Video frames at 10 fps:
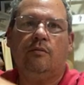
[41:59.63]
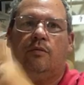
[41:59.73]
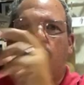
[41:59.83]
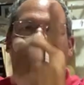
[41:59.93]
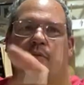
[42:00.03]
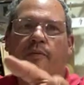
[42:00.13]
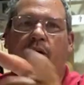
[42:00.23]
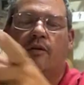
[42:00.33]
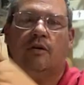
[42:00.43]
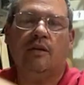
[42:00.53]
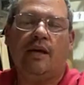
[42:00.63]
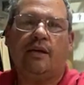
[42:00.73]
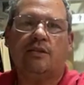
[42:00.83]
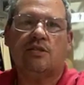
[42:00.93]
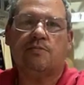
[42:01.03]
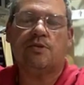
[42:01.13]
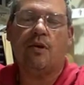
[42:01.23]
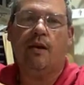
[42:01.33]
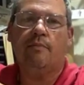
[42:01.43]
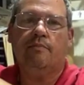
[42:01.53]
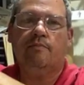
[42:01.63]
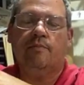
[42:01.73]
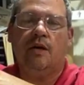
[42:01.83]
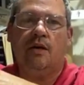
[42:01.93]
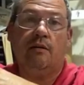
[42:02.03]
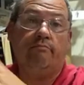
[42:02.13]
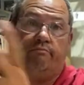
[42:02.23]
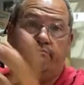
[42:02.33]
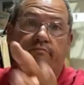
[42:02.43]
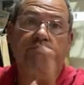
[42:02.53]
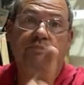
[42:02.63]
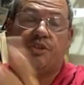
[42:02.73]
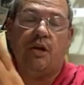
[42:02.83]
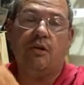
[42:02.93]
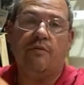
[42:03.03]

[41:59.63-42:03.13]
do me a favor, like and subscribe, share the